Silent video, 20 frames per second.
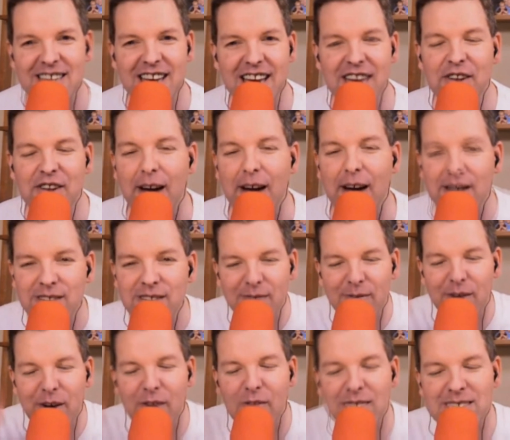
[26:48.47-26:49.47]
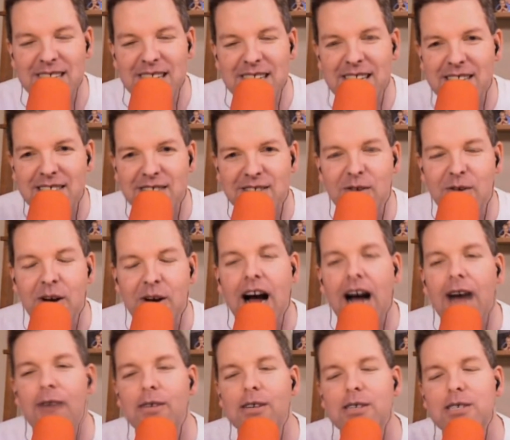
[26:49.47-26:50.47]
And you have to leave all this in, too.
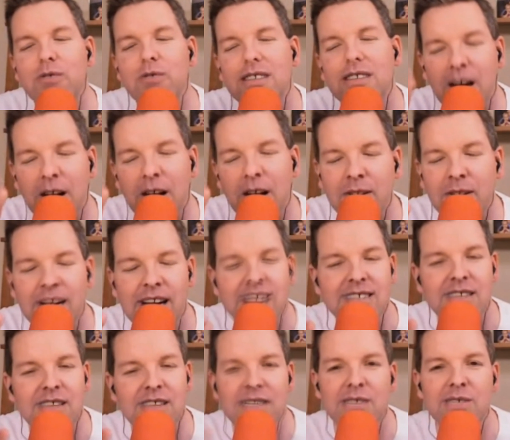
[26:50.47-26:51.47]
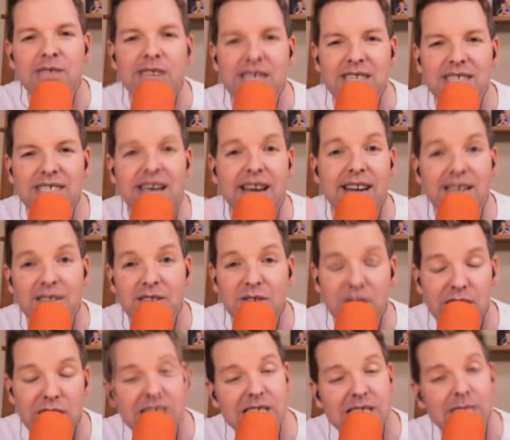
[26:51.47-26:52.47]
I just want to tell you guys that the reason we decided to do
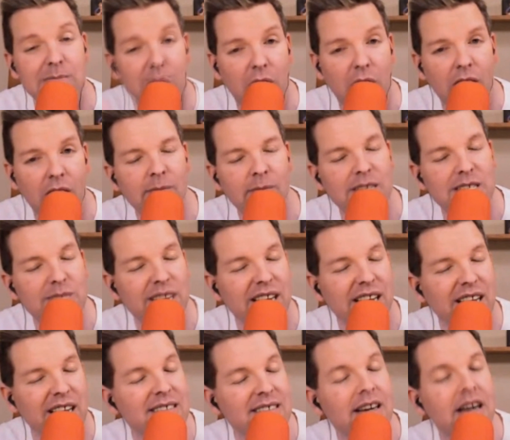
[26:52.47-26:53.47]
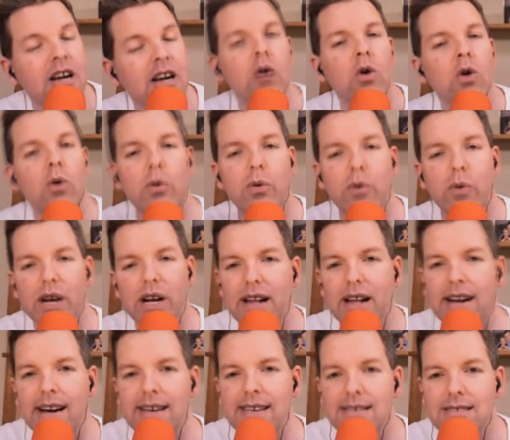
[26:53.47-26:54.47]
this in part is because we
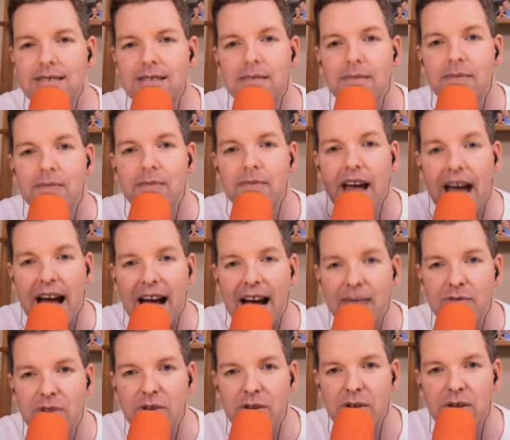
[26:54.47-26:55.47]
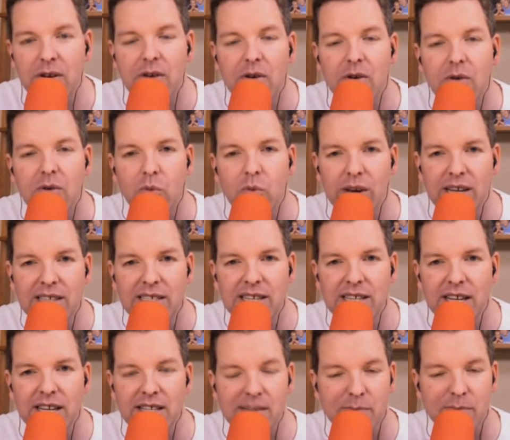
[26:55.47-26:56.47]
realized after we
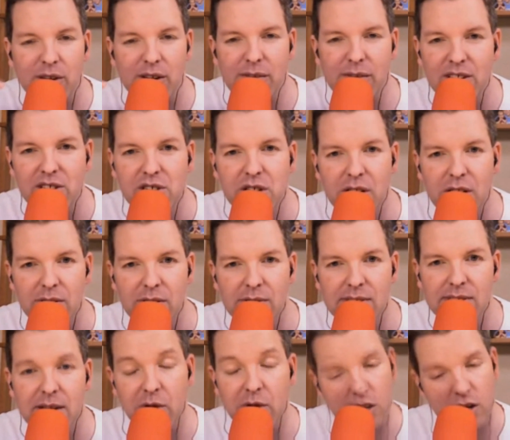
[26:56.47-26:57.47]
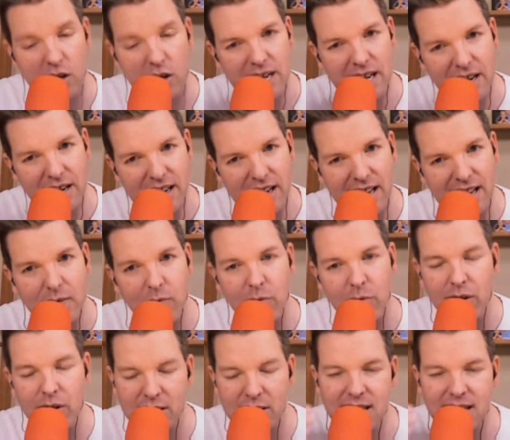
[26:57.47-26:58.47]
did some previous shows that, Dan and I
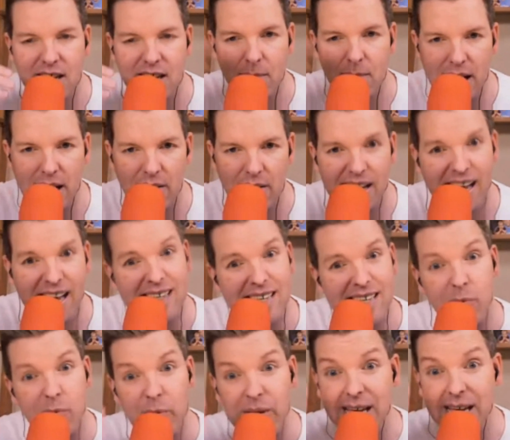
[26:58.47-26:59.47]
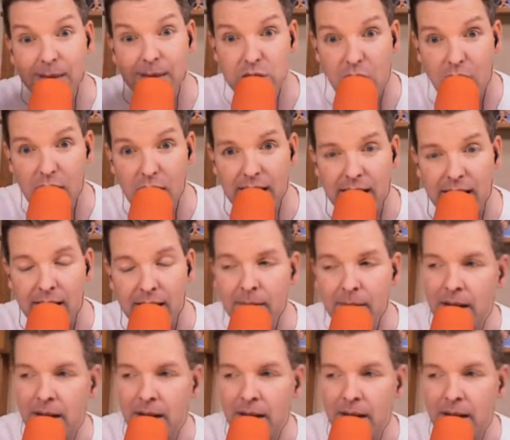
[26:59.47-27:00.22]
would say goodbye to the guests and we'd keep talking.